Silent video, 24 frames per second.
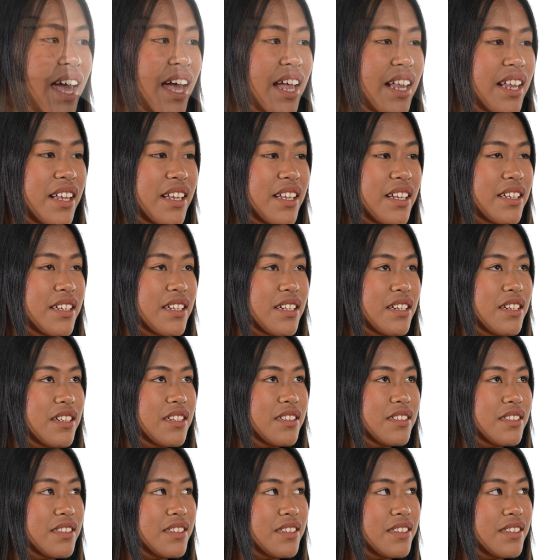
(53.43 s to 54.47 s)
and he
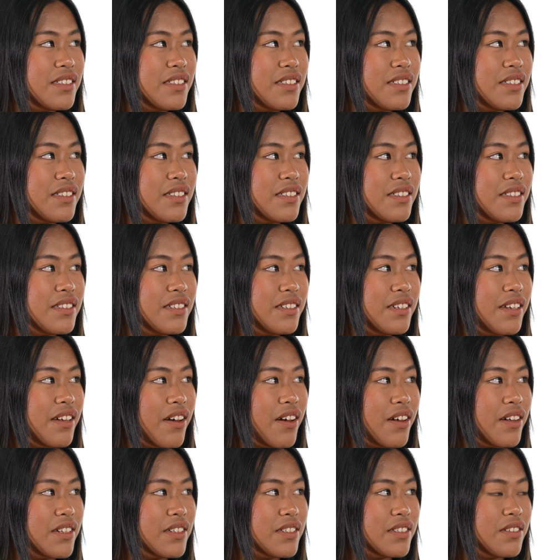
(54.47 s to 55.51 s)
didn't see
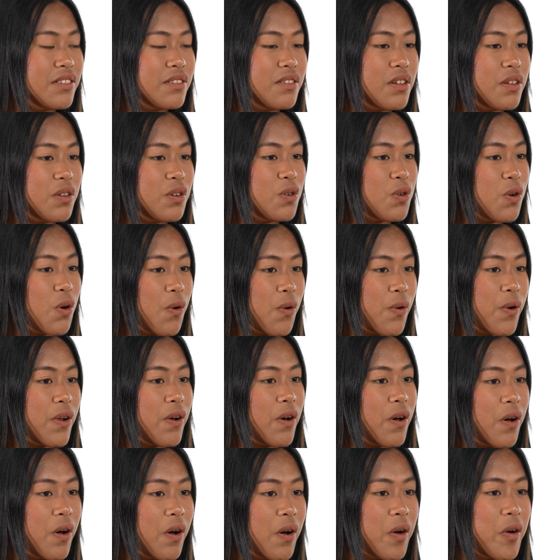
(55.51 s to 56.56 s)
us growing
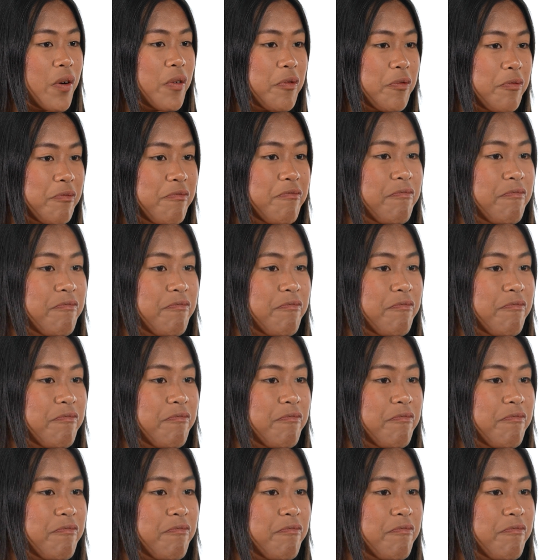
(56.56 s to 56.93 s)
up.